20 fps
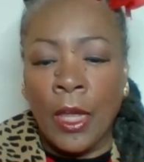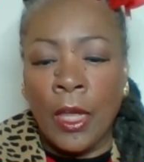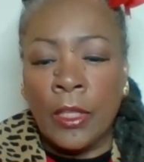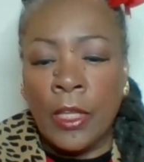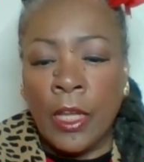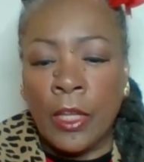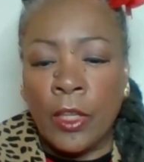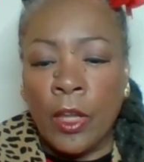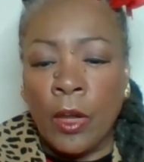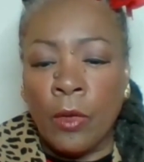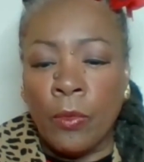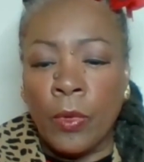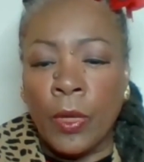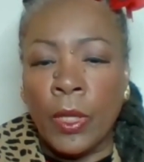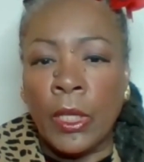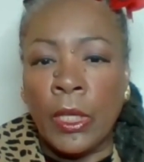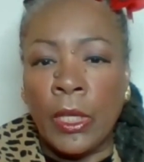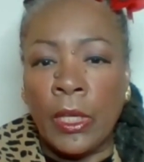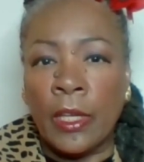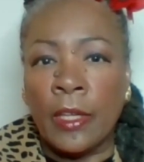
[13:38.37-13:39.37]
that there
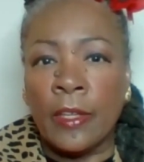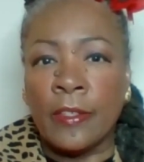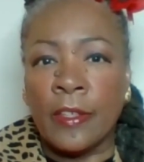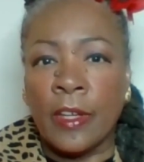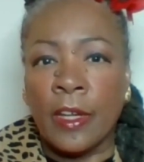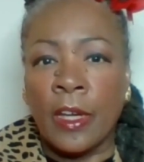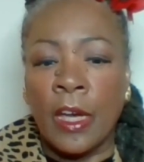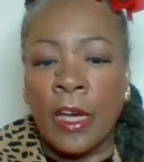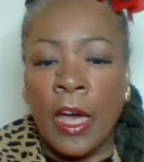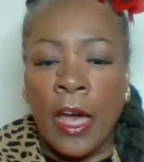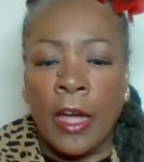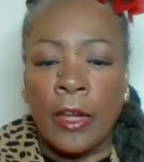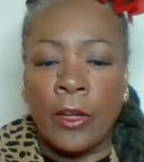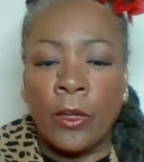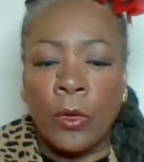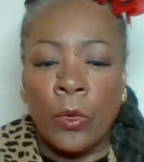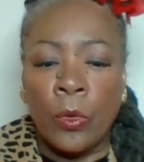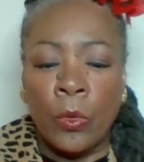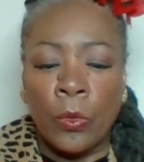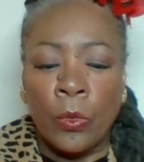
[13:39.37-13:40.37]
really is a God
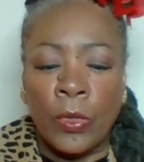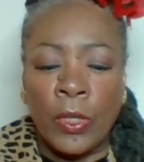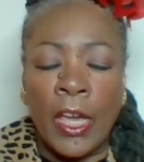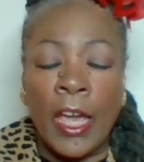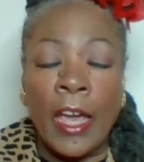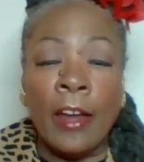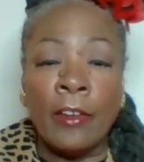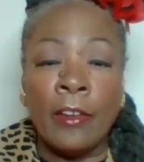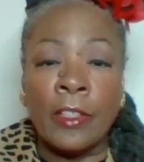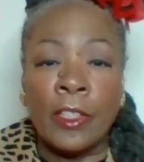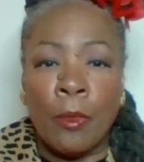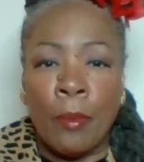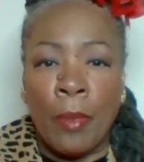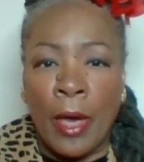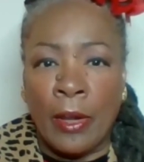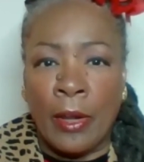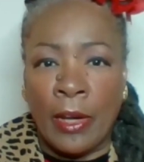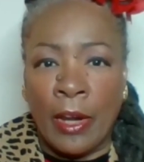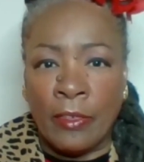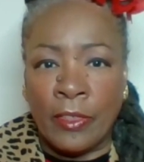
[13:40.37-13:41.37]
who cares
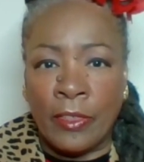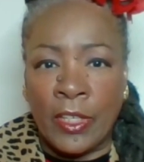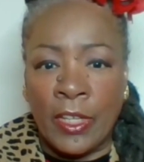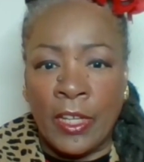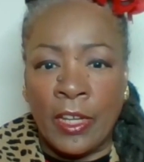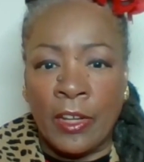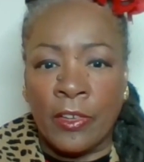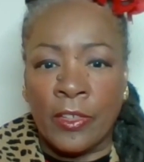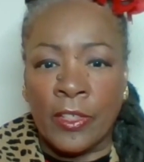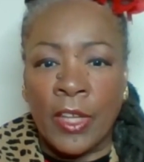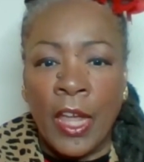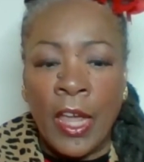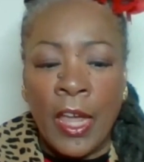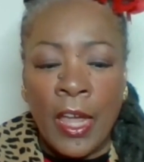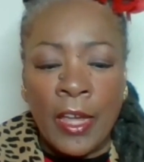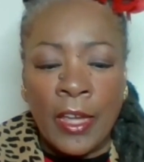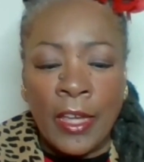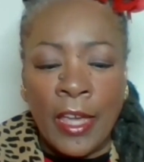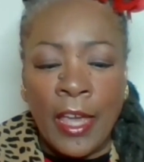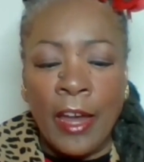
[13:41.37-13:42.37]
about our tears,
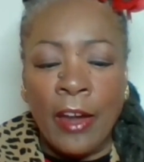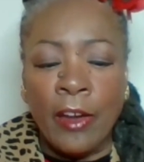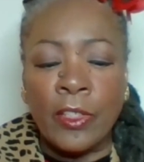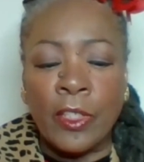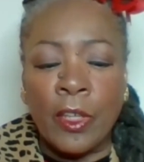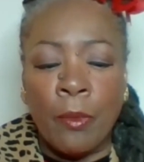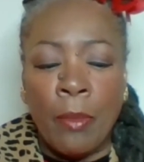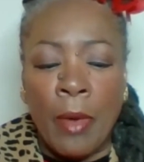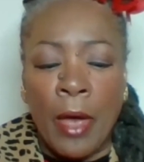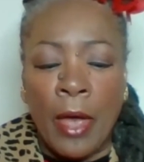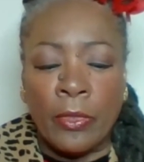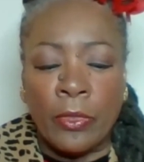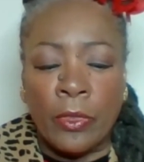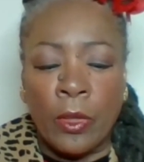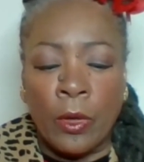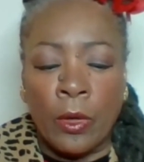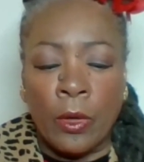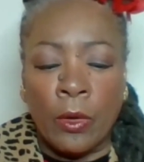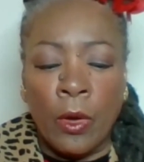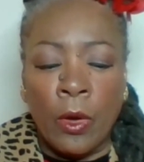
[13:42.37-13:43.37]
cares about
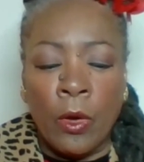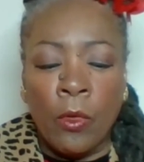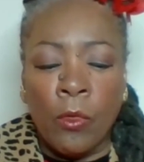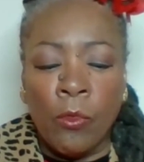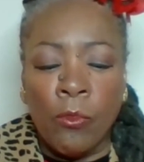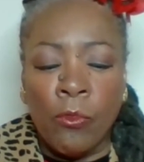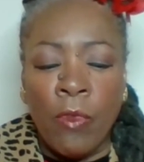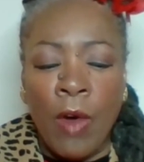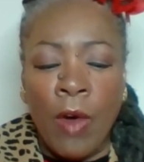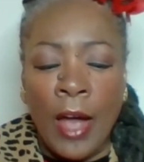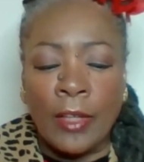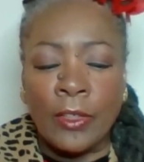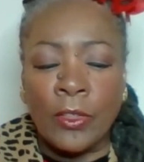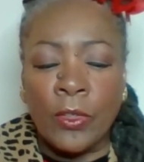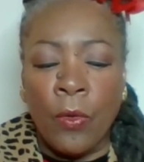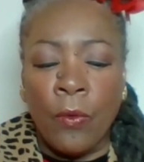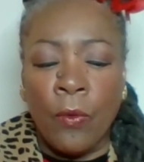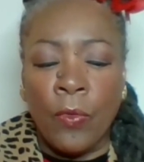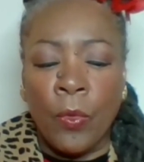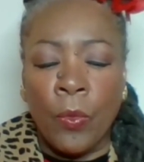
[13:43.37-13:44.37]
the rocks
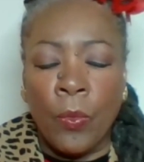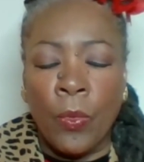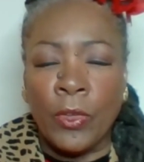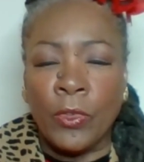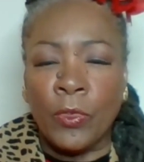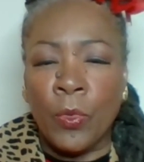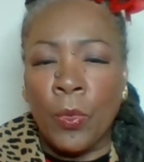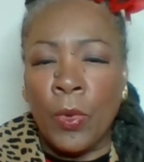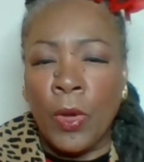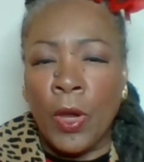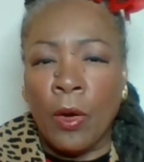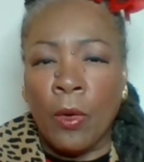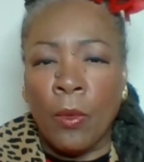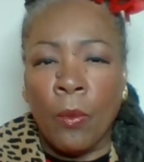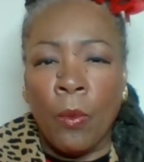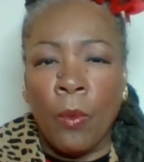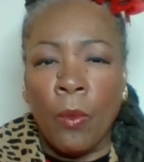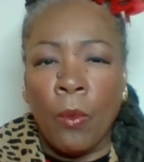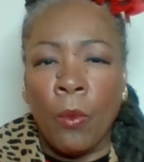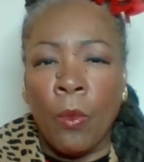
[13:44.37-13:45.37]
over which we are
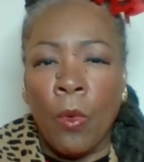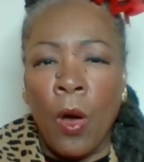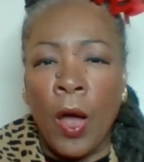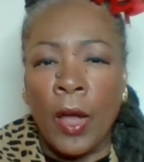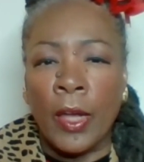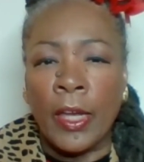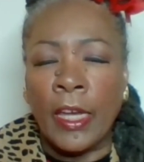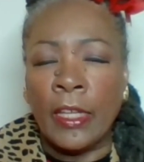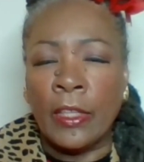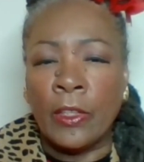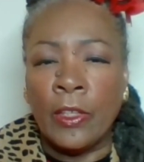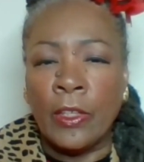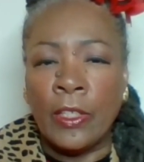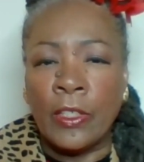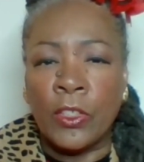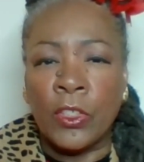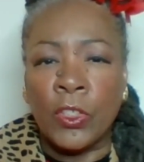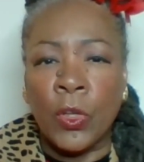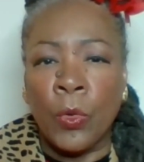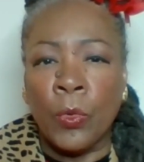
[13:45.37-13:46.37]
walking,
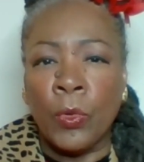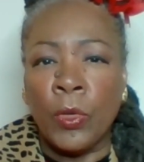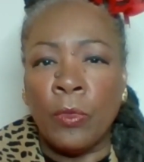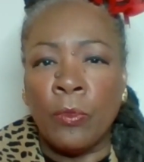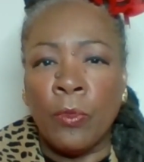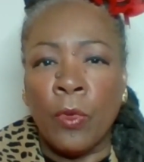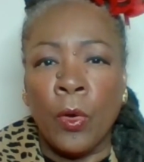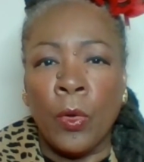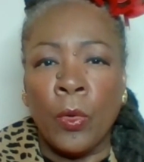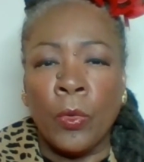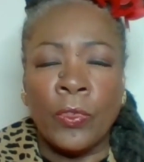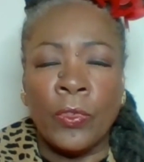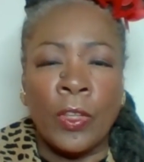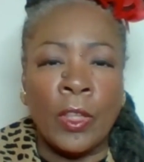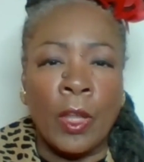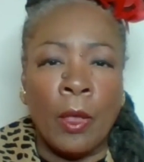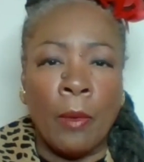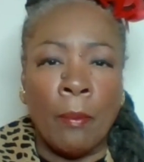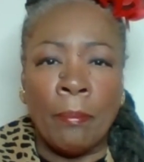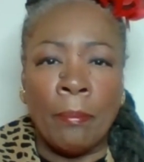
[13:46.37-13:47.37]
these stony roads
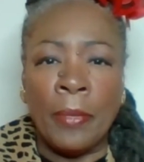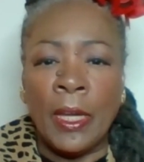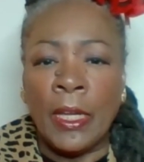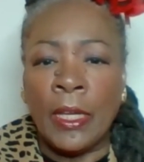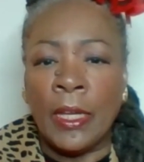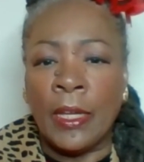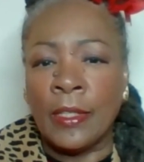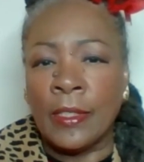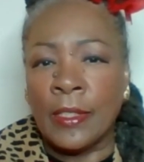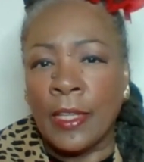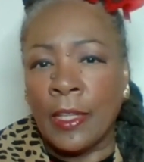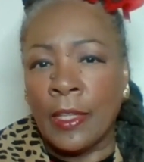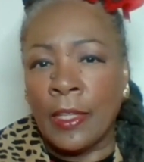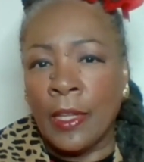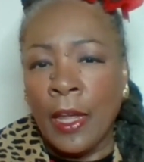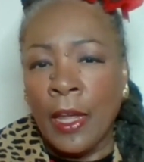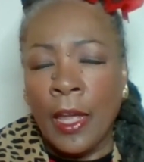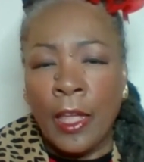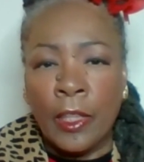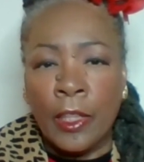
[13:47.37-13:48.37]
and the beatings and
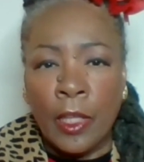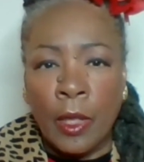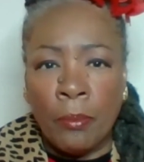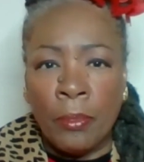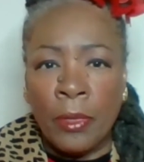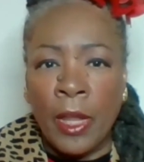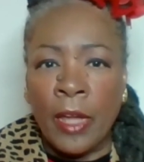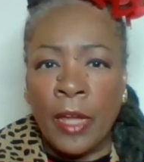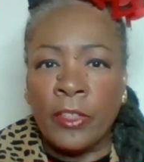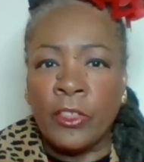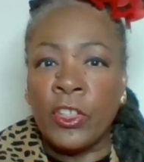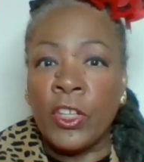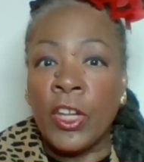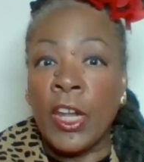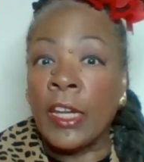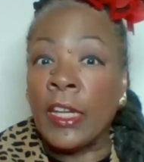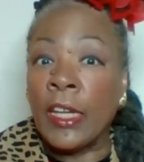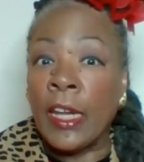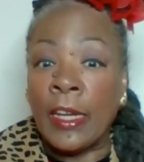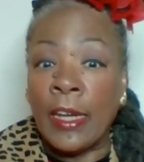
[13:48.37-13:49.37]
the
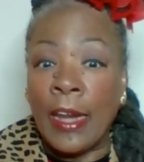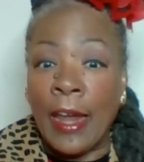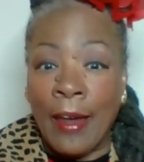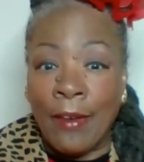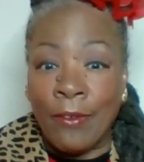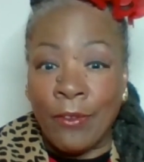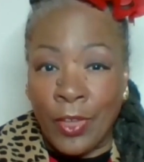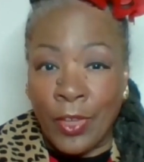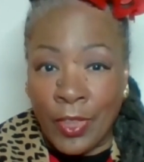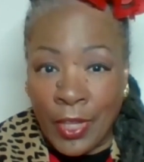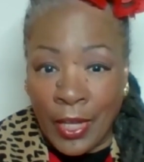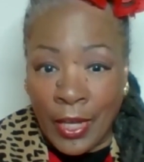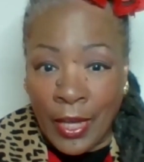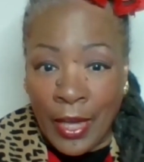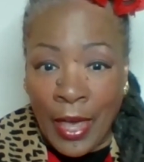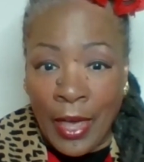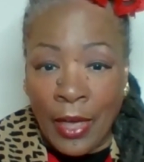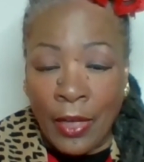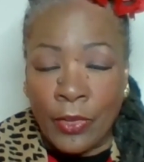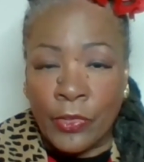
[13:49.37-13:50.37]
bloodshed and everything
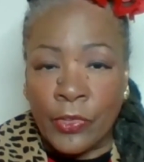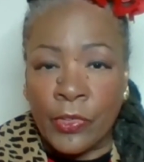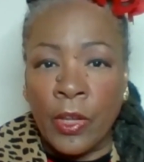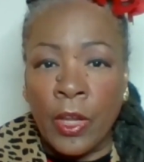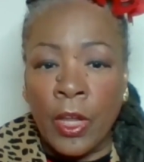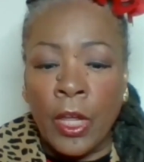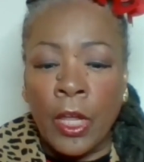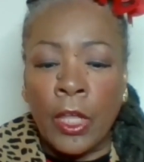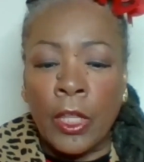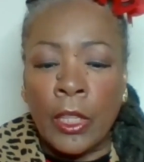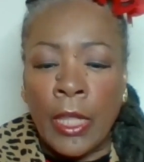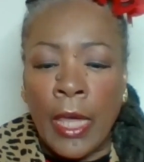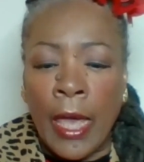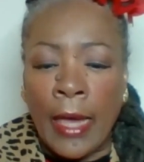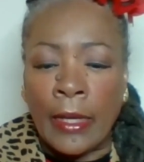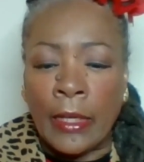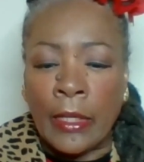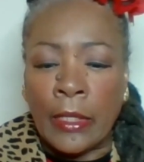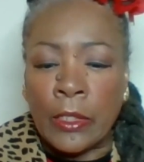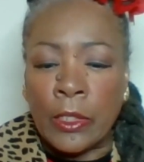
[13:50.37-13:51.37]
else
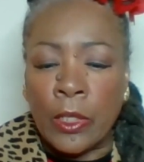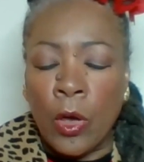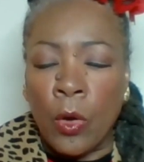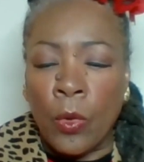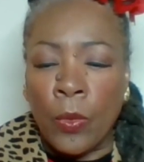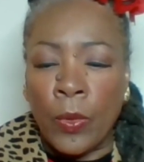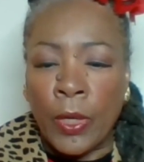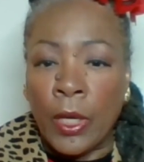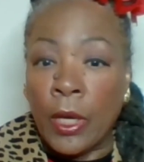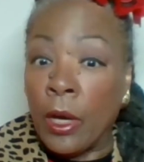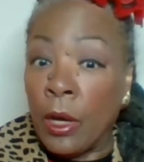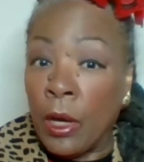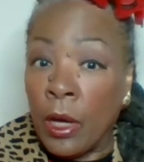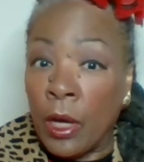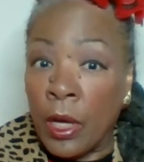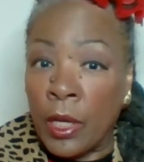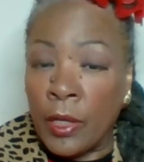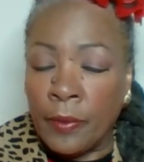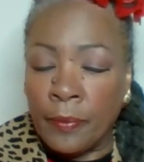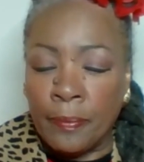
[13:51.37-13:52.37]
that is going
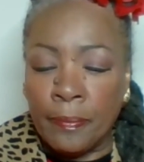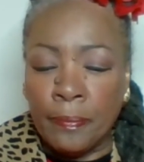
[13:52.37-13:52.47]
on.